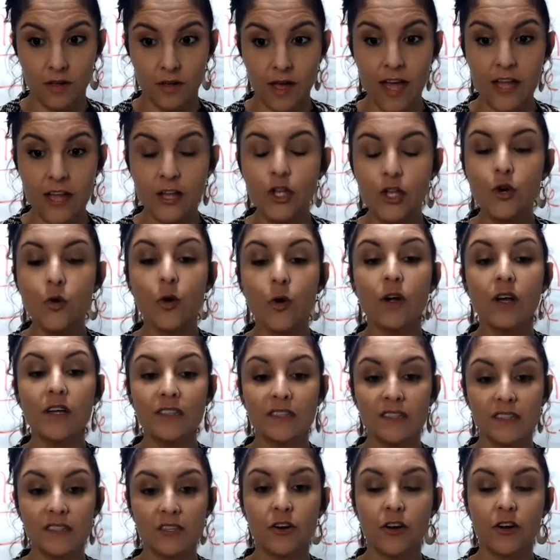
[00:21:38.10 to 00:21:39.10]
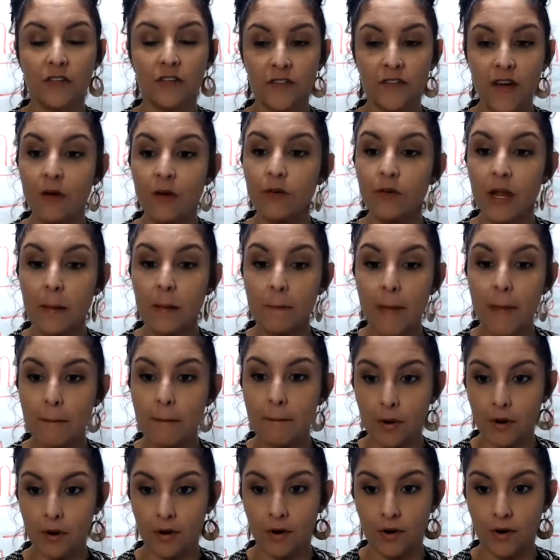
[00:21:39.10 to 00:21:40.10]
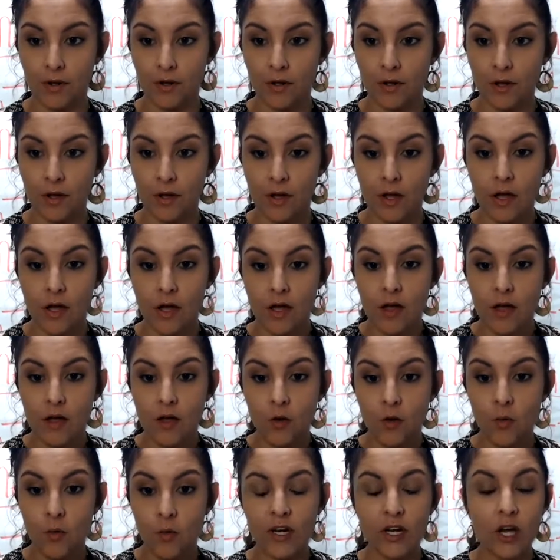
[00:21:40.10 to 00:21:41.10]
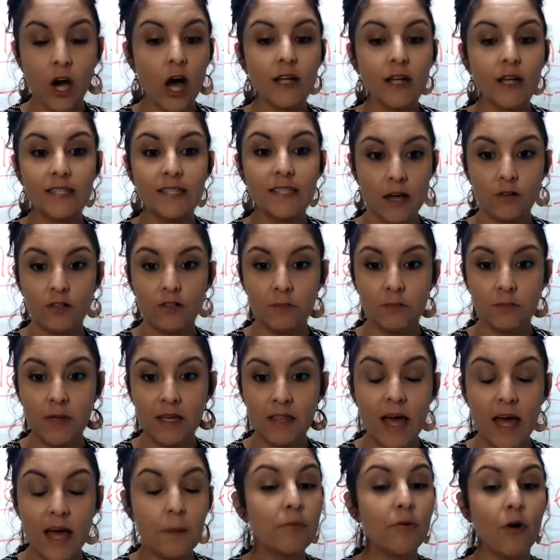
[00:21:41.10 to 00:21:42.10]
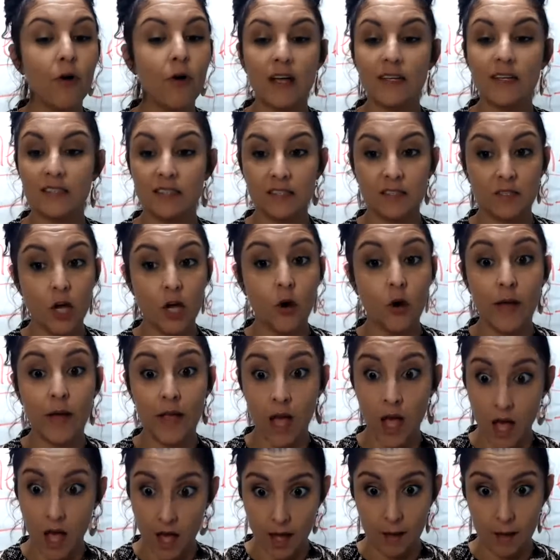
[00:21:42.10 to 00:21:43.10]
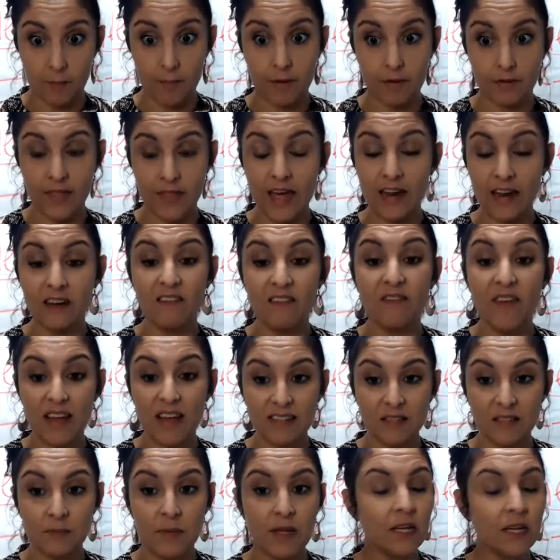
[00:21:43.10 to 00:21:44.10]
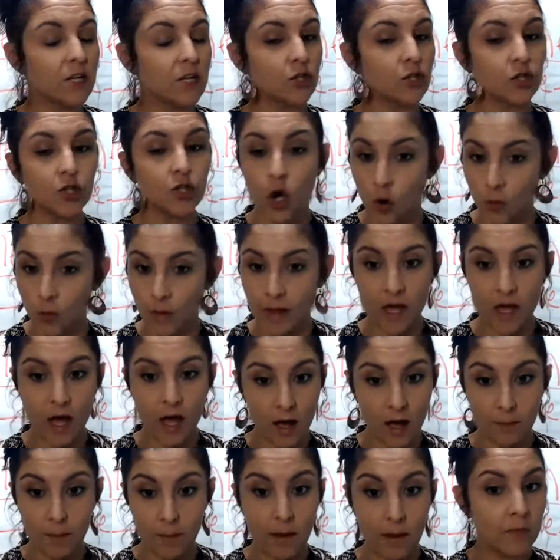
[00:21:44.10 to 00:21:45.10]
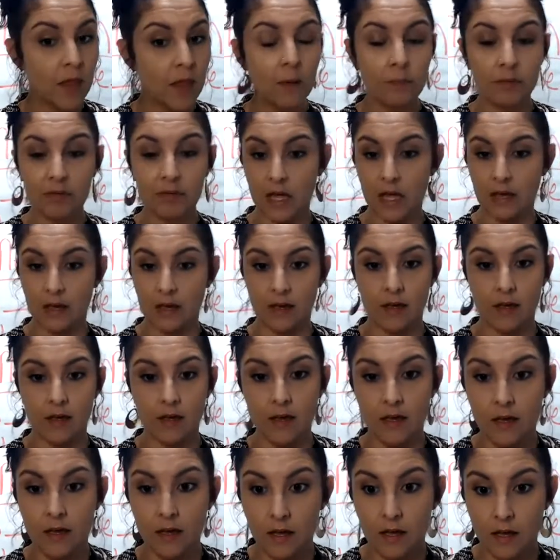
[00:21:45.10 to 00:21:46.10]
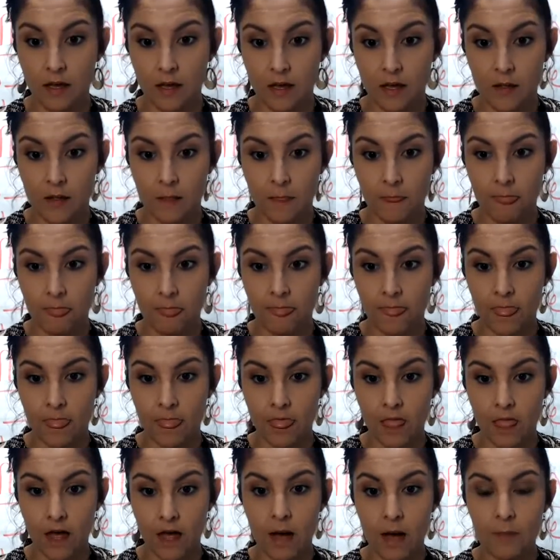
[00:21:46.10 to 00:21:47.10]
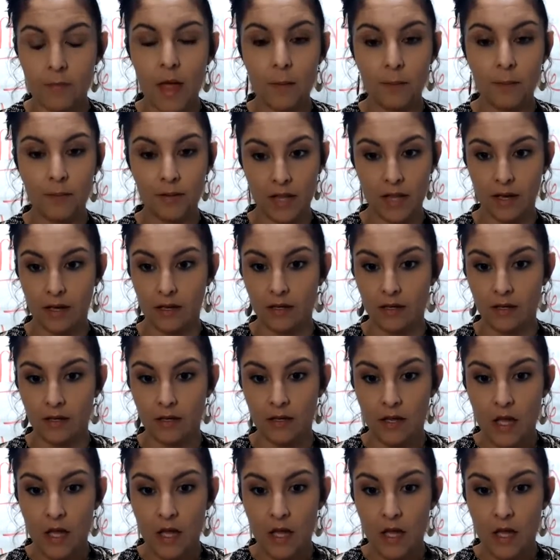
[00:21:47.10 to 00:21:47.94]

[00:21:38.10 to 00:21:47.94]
And you were considered a founding member. When God tells me that price is going up, that investment is going up, I'm not playing. I'm not playing.